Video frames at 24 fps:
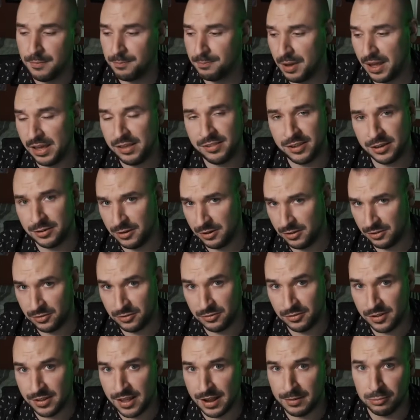basically as
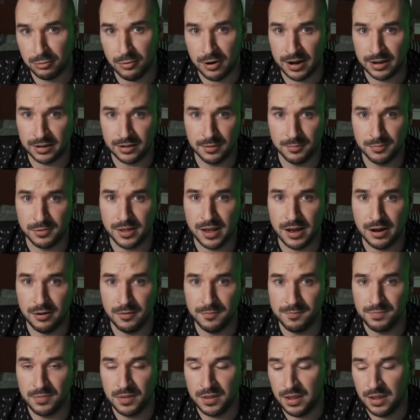soon as that product comes out.